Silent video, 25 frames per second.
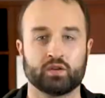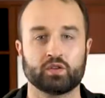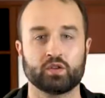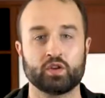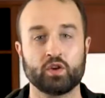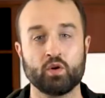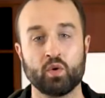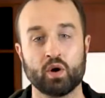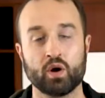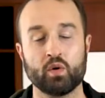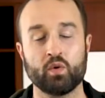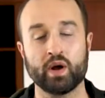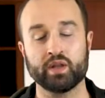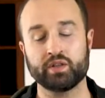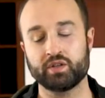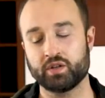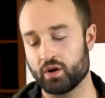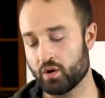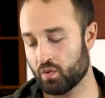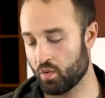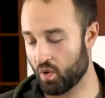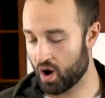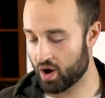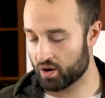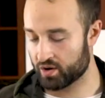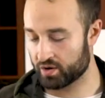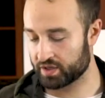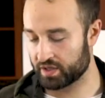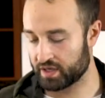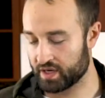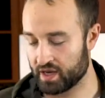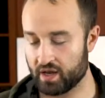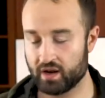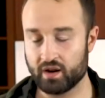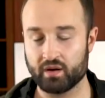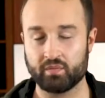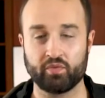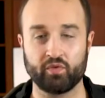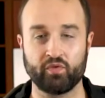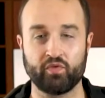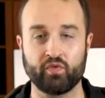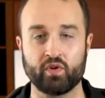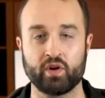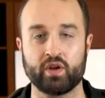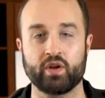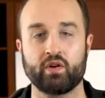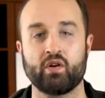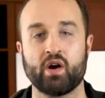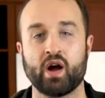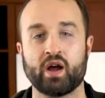So you want to wait till your water is heated
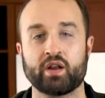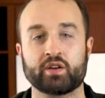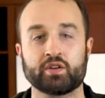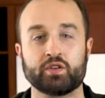before you grind,